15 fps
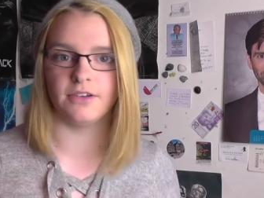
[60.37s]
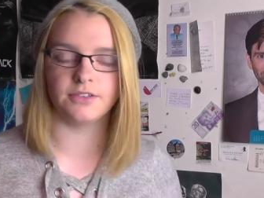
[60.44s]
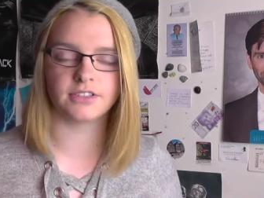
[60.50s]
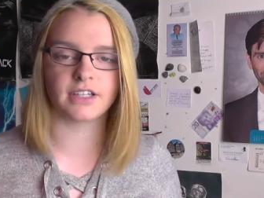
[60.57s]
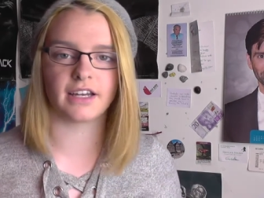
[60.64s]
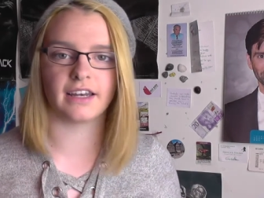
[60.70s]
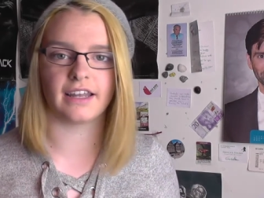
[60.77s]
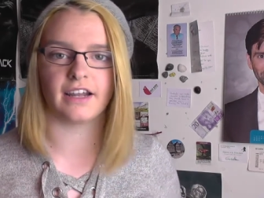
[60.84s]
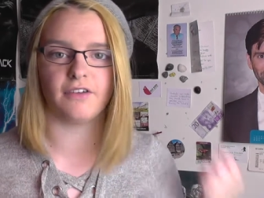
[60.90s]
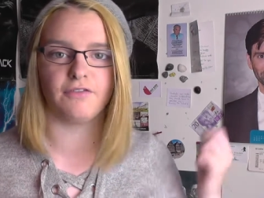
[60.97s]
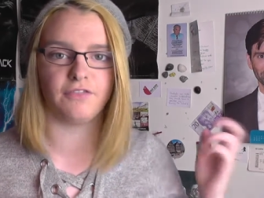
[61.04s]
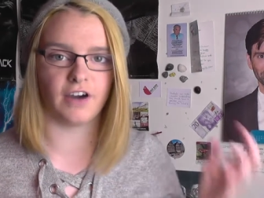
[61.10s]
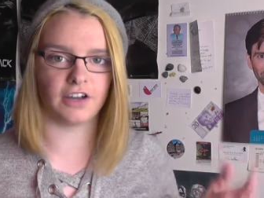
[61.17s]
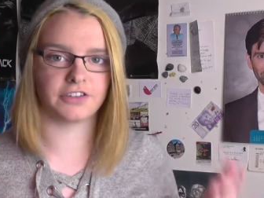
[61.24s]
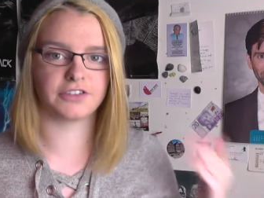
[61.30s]
who's kind of like a
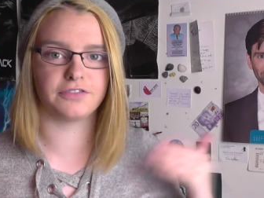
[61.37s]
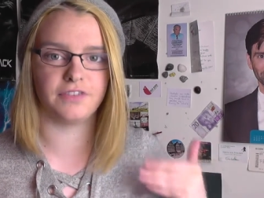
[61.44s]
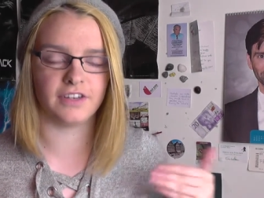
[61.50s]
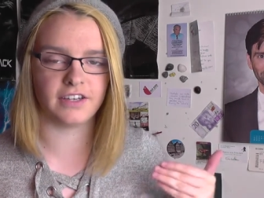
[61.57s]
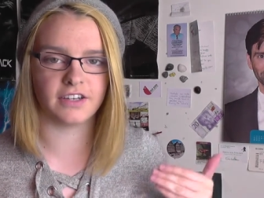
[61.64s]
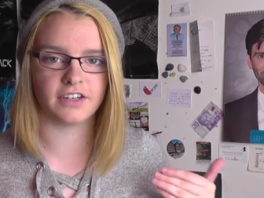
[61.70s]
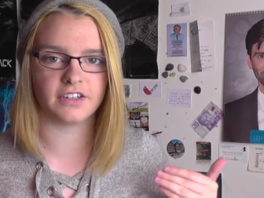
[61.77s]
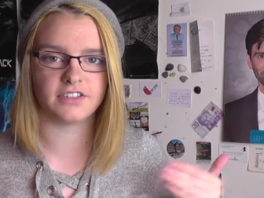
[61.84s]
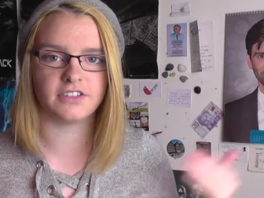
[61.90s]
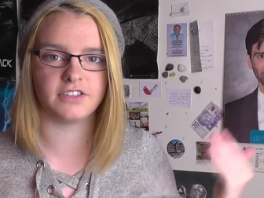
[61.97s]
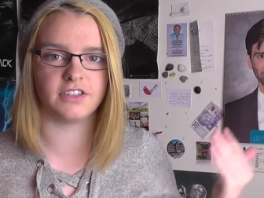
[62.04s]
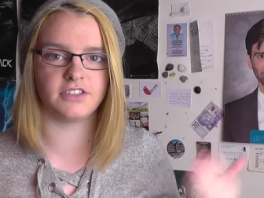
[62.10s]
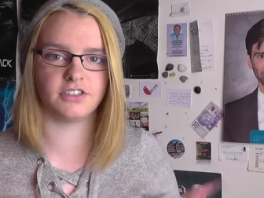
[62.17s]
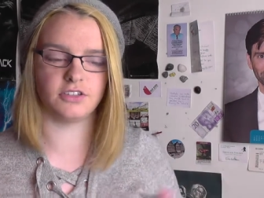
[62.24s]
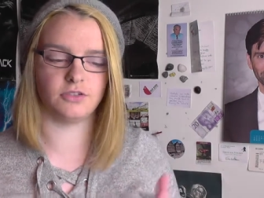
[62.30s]
father figure to
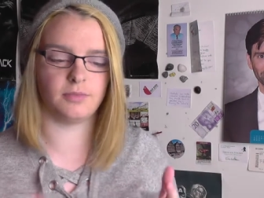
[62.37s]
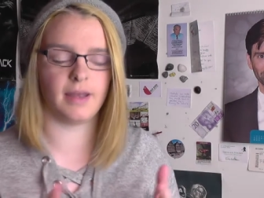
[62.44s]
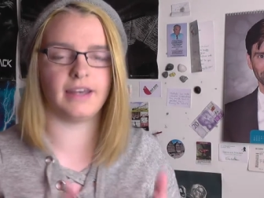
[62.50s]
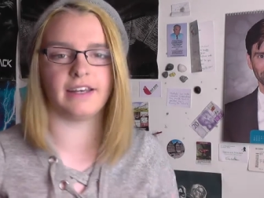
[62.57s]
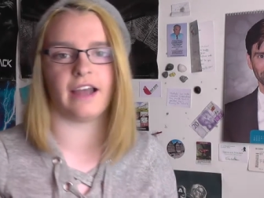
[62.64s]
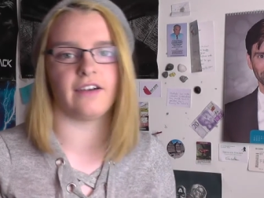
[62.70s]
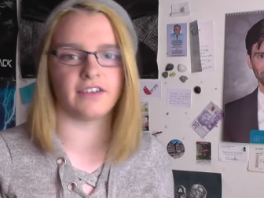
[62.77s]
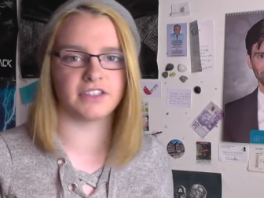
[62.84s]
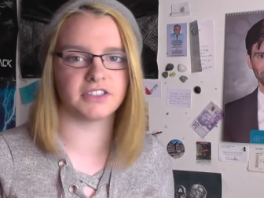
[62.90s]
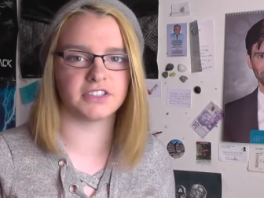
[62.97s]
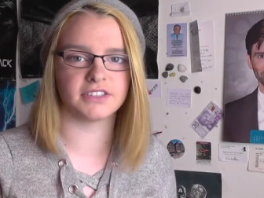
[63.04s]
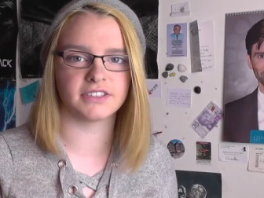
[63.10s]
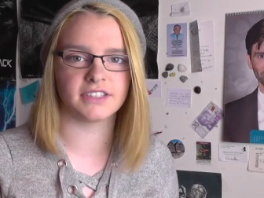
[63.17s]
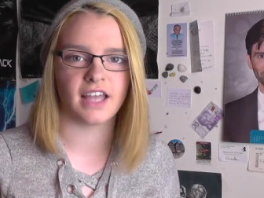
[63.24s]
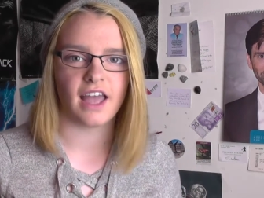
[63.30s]
the two main
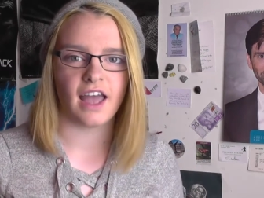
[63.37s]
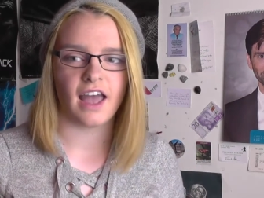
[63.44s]
characters.